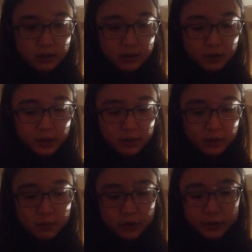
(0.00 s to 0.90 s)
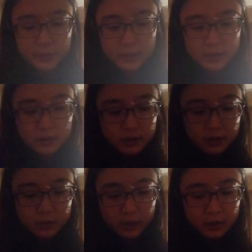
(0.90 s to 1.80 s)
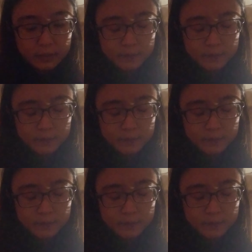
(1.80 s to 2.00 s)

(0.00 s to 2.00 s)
great turmoil and great